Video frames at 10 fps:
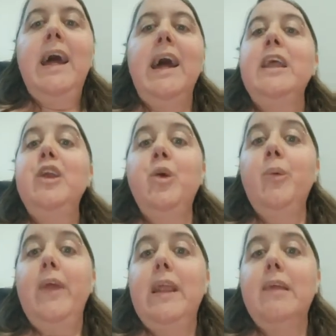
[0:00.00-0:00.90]
I didn't know
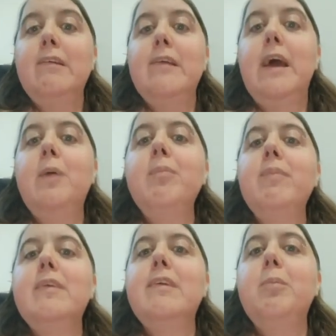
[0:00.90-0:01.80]
that at the time.
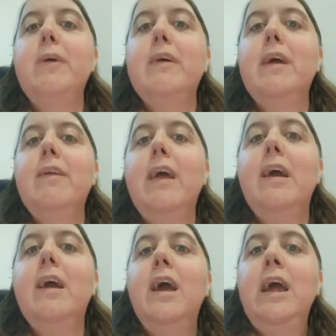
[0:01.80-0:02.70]
Typically, they